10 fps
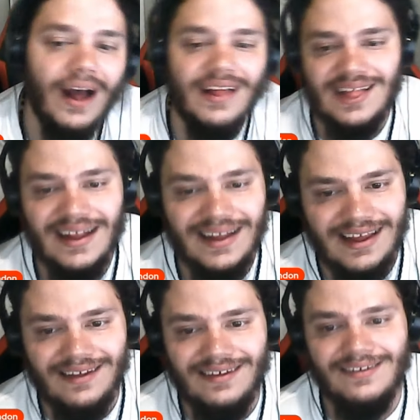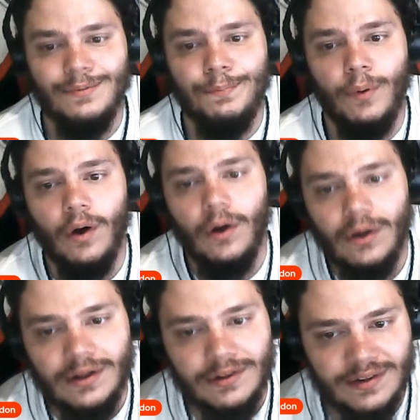I think his
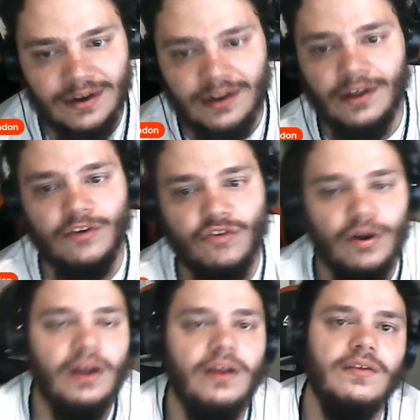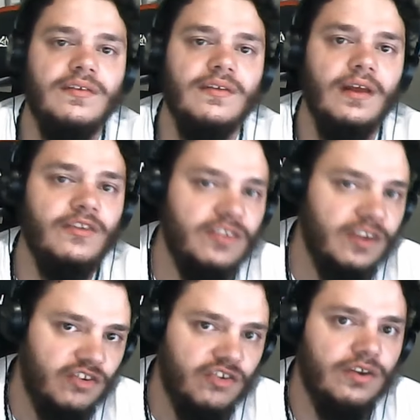ball is going to
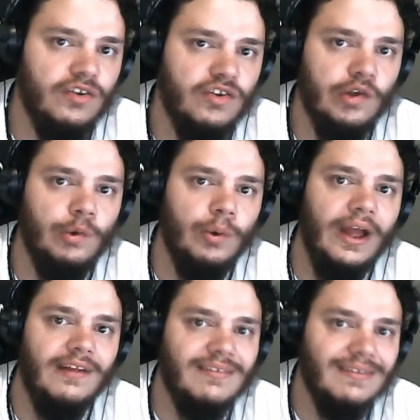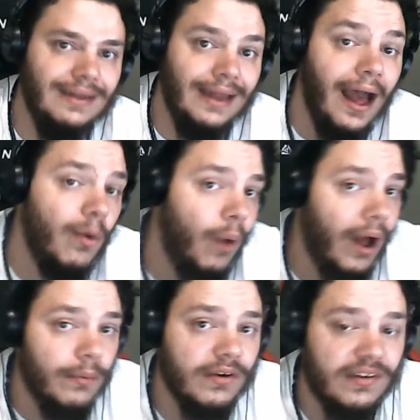transition to a slot
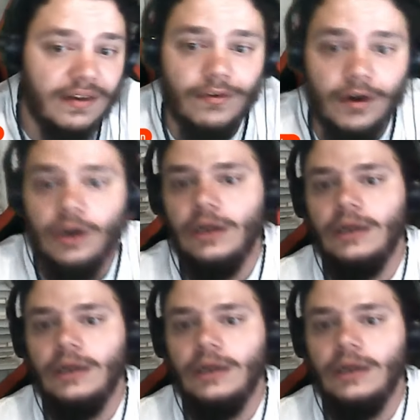wide receiver,